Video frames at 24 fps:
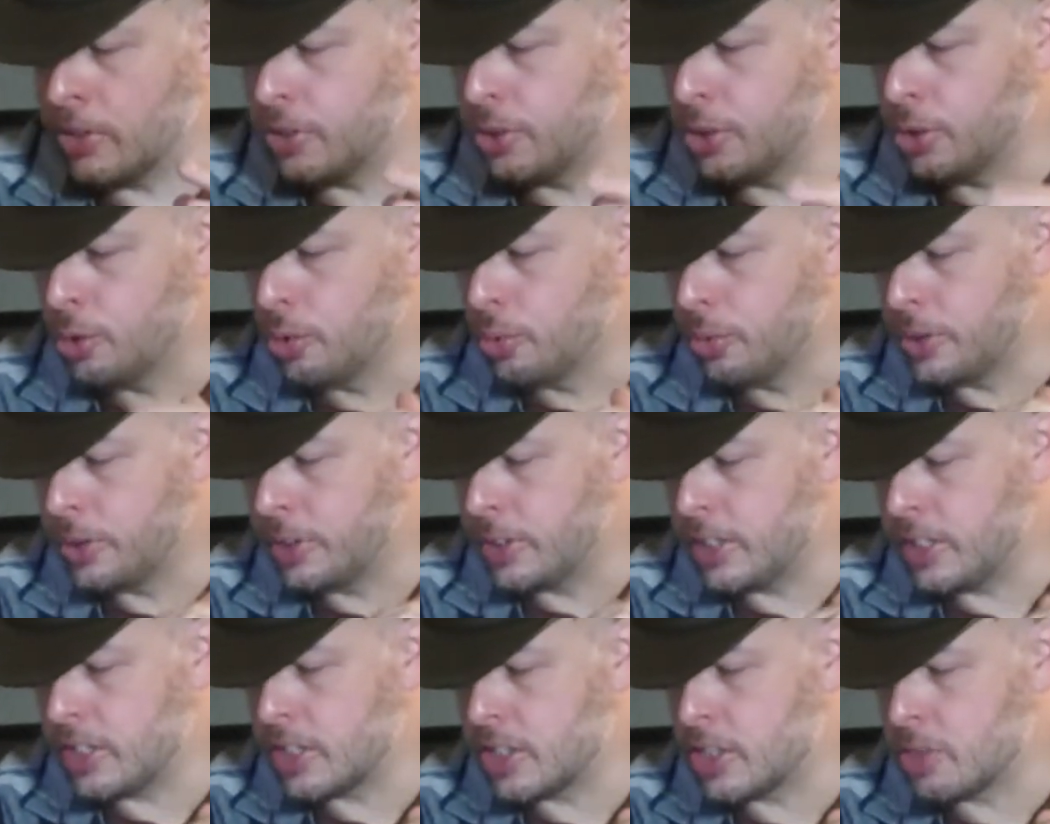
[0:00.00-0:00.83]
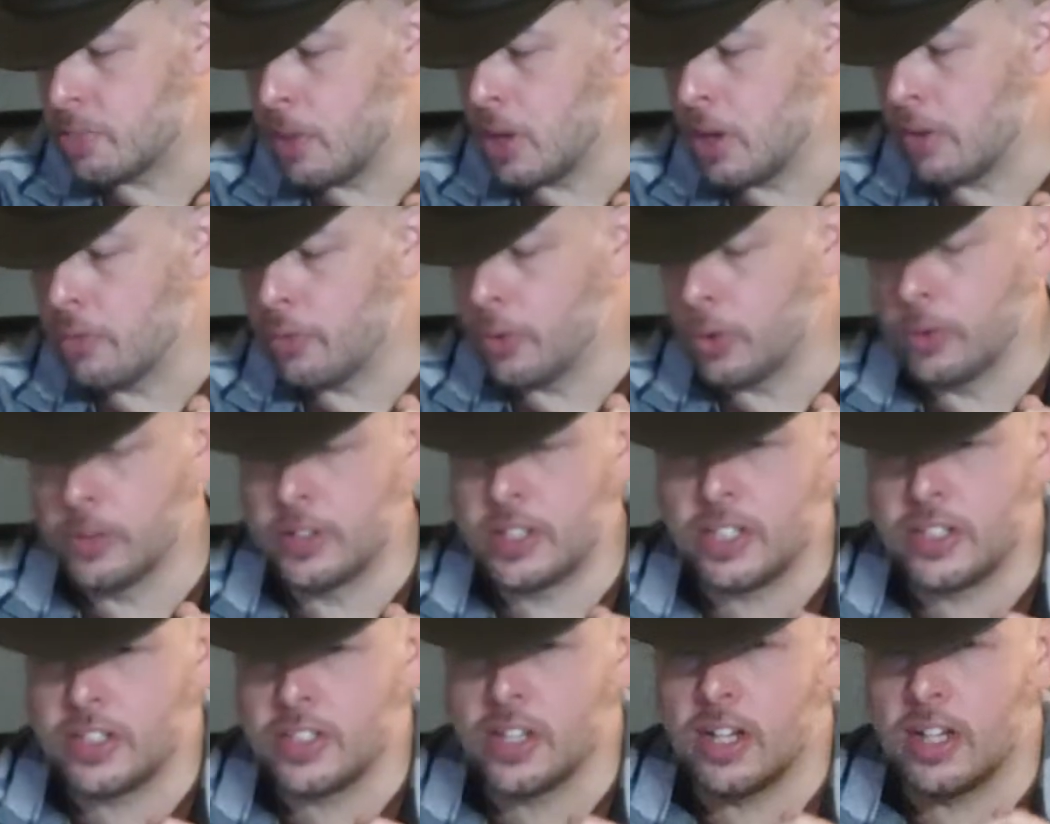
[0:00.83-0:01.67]
to do with these small
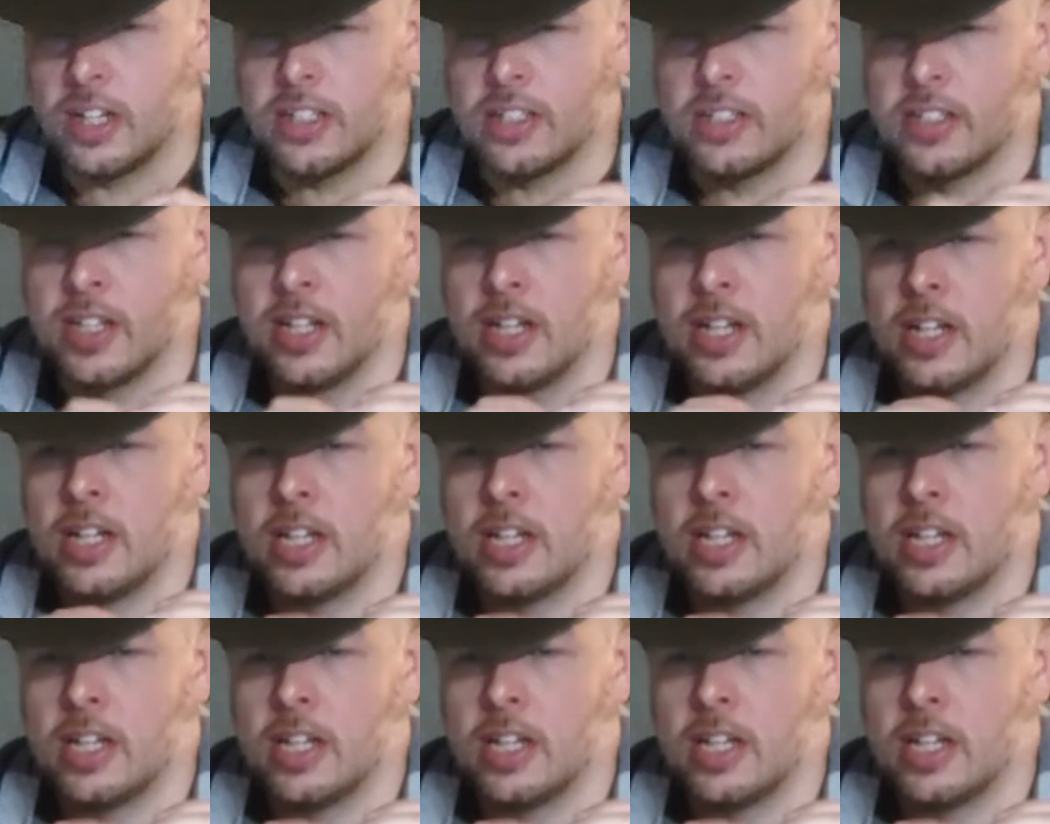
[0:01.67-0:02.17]
folding saws